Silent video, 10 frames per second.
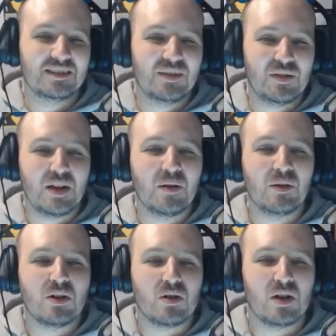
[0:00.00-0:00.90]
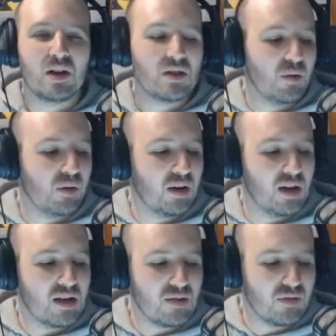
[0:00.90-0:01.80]
it's going in the trash, no one
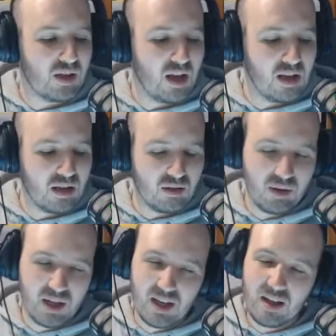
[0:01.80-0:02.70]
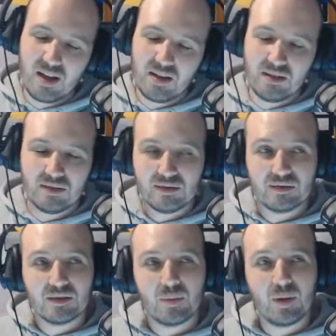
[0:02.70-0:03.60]
cares if you take it. Well,
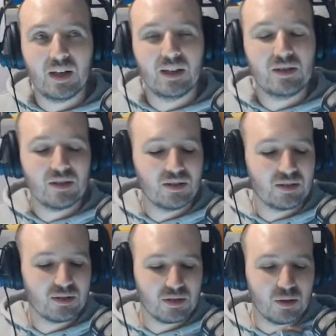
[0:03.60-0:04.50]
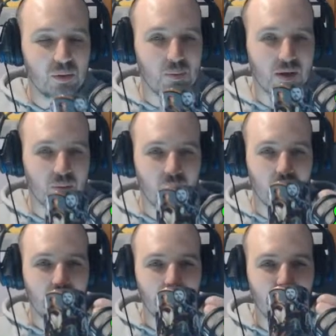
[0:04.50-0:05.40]
depends. Some people can be
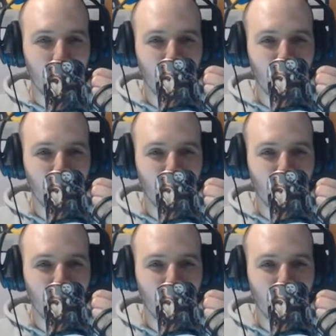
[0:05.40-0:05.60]
weird about it.